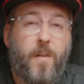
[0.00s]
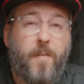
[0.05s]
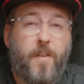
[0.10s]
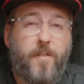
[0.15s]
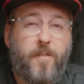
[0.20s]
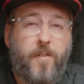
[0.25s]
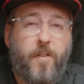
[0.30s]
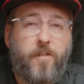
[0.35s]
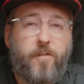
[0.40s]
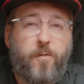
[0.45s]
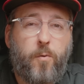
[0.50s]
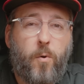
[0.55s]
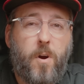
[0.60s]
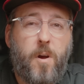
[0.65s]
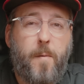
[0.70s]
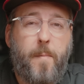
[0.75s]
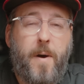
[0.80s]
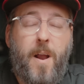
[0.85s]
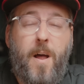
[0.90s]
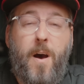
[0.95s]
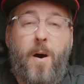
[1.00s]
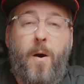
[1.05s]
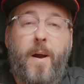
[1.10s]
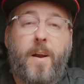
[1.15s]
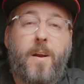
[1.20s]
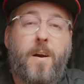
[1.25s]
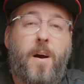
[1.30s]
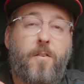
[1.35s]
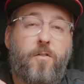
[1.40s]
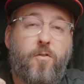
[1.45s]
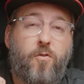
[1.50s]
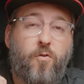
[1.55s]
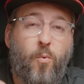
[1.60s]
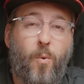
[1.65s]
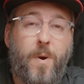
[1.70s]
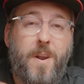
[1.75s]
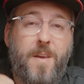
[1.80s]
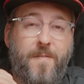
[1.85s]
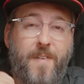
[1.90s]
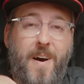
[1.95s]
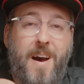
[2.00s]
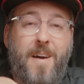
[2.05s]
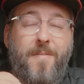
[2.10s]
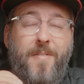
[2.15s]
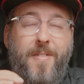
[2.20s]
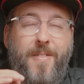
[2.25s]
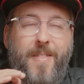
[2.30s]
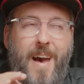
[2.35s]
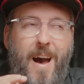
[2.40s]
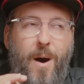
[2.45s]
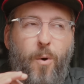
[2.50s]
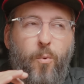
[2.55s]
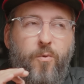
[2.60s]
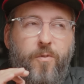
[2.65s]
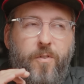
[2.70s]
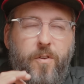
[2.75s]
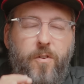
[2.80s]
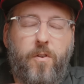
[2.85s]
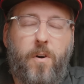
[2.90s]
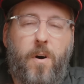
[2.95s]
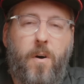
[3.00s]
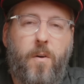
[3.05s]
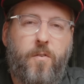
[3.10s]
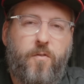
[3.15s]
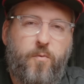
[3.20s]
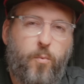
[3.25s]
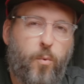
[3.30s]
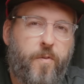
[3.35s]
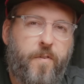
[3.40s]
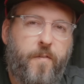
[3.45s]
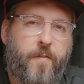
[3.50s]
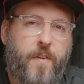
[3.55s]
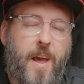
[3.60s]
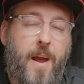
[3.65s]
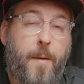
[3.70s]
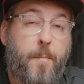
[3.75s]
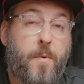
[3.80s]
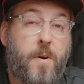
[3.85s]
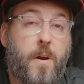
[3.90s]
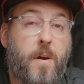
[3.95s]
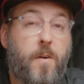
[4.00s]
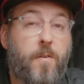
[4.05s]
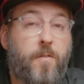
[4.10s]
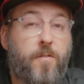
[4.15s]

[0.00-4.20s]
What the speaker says: This is the story about how I got $25,000 worth of camera gear